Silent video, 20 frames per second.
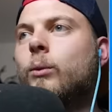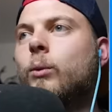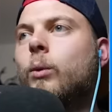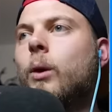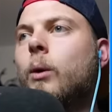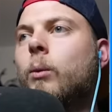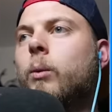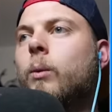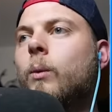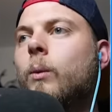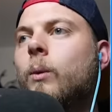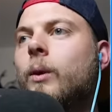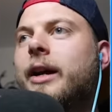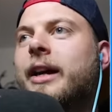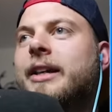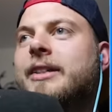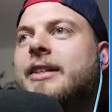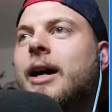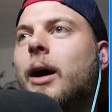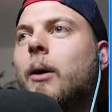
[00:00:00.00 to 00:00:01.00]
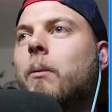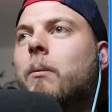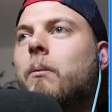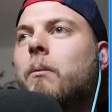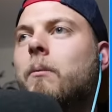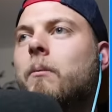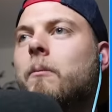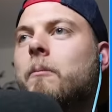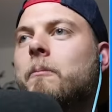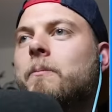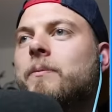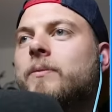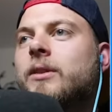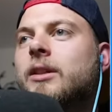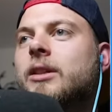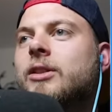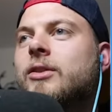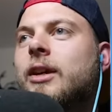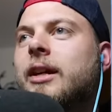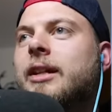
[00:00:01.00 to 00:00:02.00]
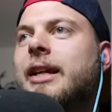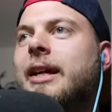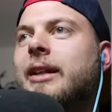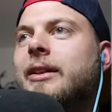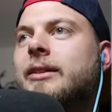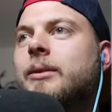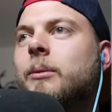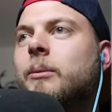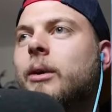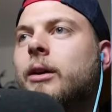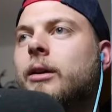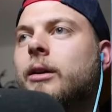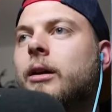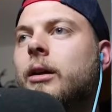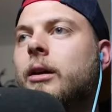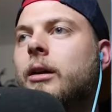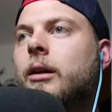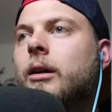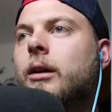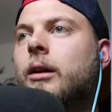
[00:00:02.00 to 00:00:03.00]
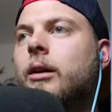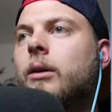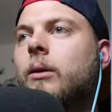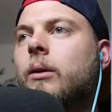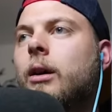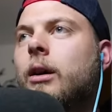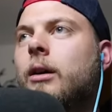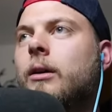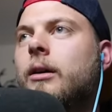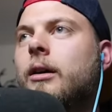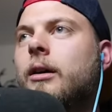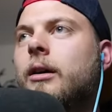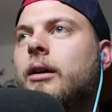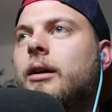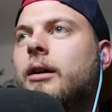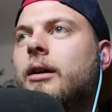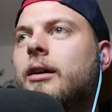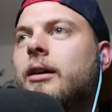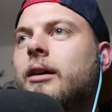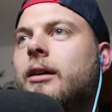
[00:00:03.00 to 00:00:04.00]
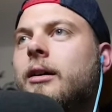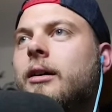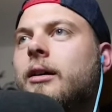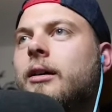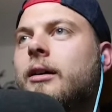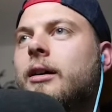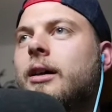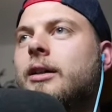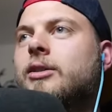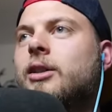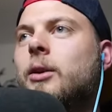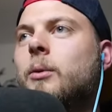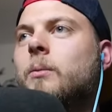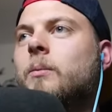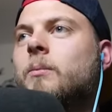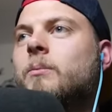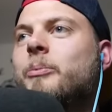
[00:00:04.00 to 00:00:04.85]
Whoa! Go. Okay, let's go. Let's try and nail this in one. Uh, well, oh. in two, but in two. No,